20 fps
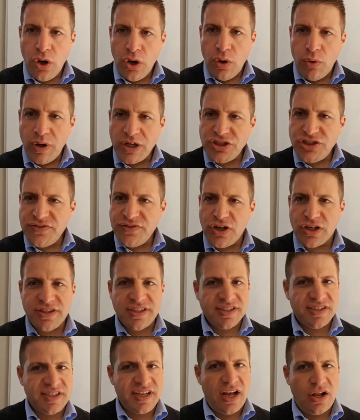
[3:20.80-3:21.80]
Once you've got
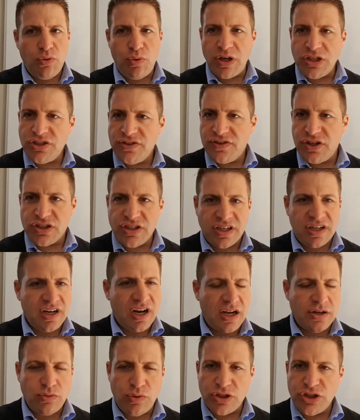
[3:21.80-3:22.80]
the sale, once you've got the
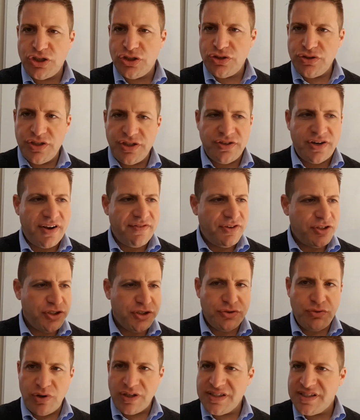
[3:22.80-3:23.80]
client, once you're doing
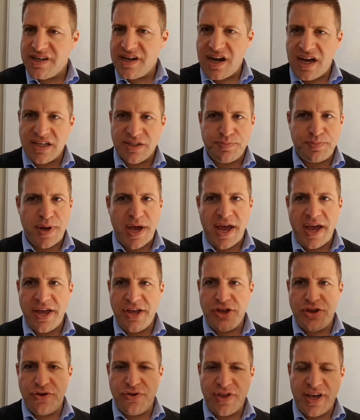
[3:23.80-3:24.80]
revenue, once a guy's
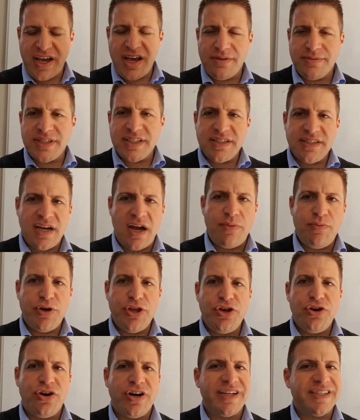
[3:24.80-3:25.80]
paying you, there comes a time when
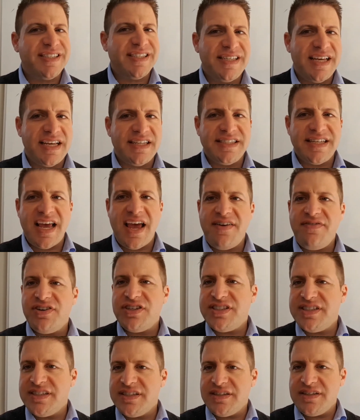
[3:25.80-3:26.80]
you've got to assess every
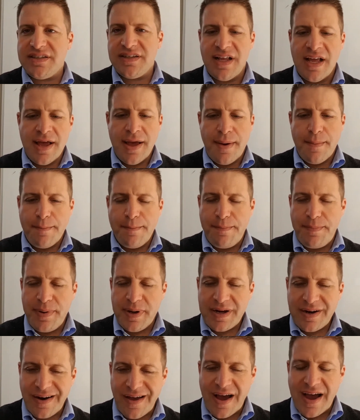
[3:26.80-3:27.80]
single
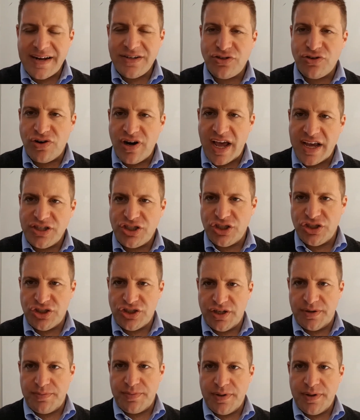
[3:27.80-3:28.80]
client
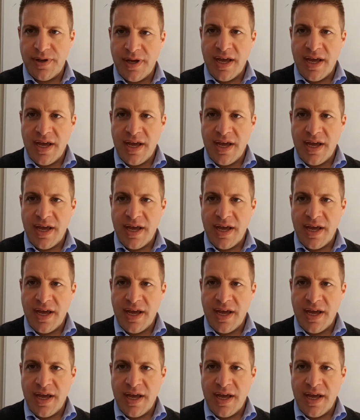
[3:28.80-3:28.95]
relationship.